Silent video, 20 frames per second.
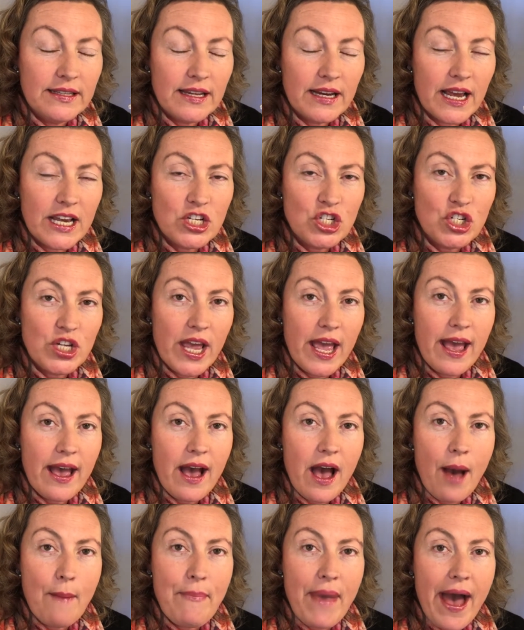that I
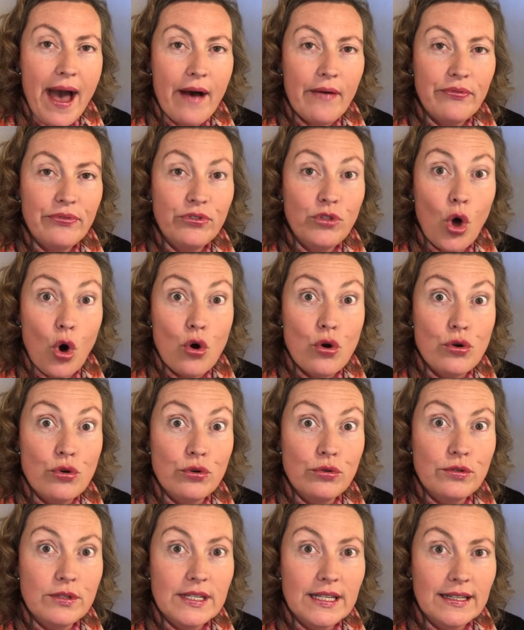share about
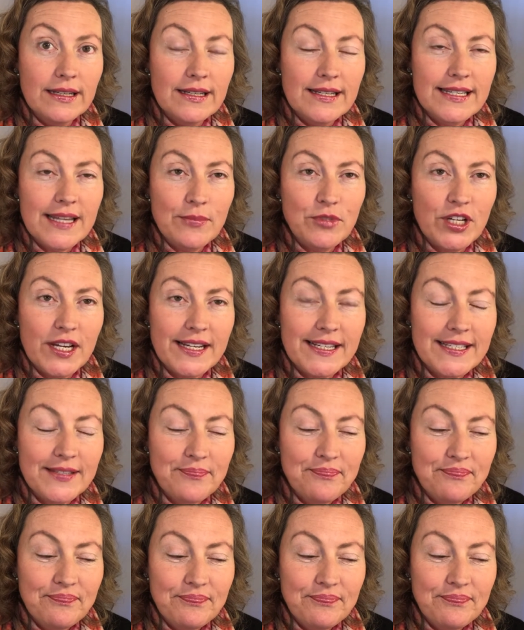those little subjects.